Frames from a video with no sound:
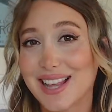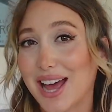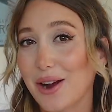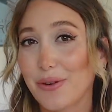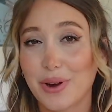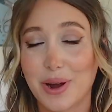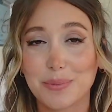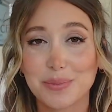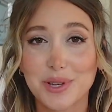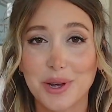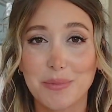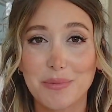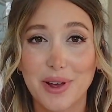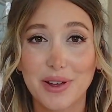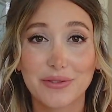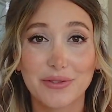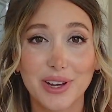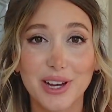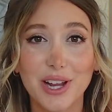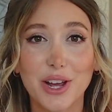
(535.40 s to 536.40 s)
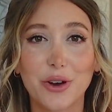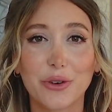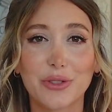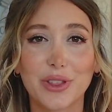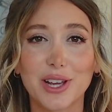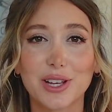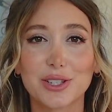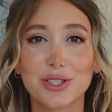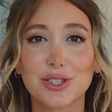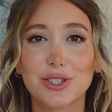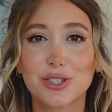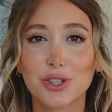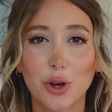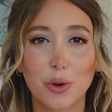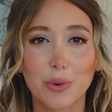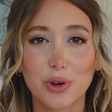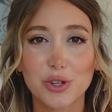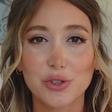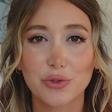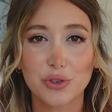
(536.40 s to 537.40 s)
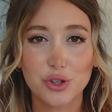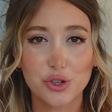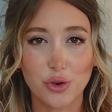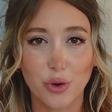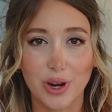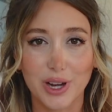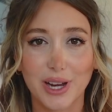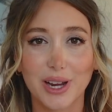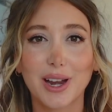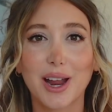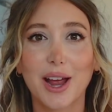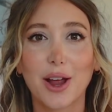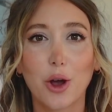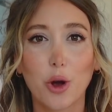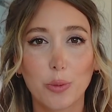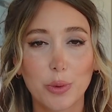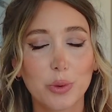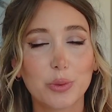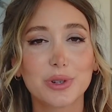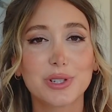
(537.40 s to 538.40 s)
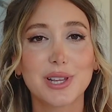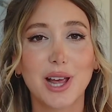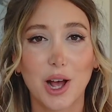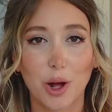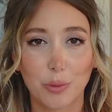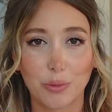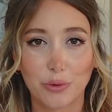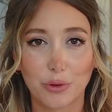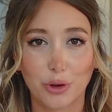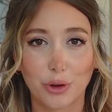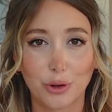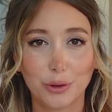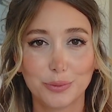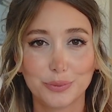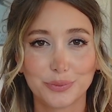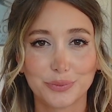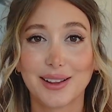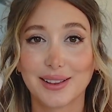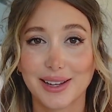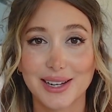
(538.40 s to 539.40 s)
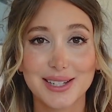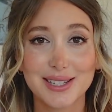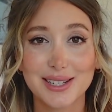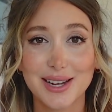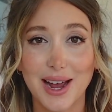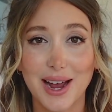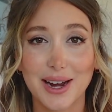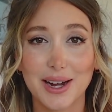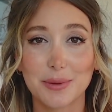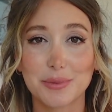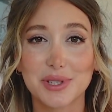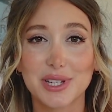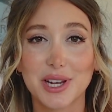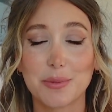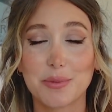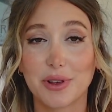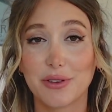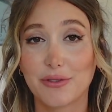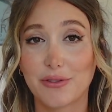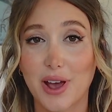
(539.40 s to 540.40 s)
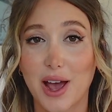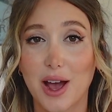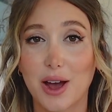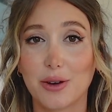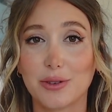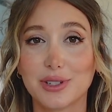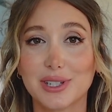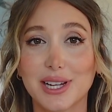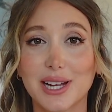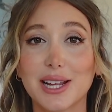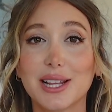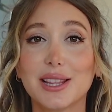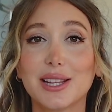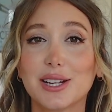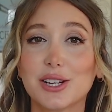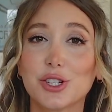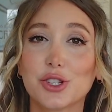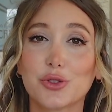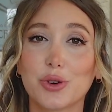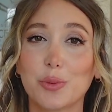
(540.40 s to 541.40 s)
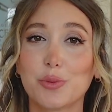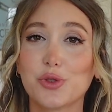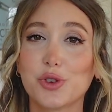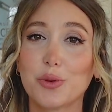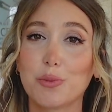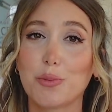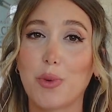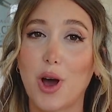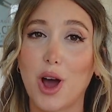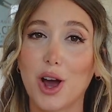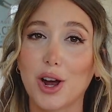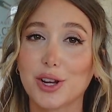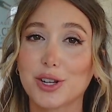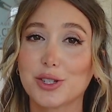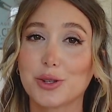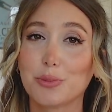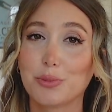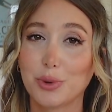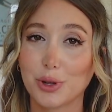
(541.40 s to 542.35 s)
that wraps up my video. Thanks so much for joining. I hope it was helpful. Links to items can be found in the description box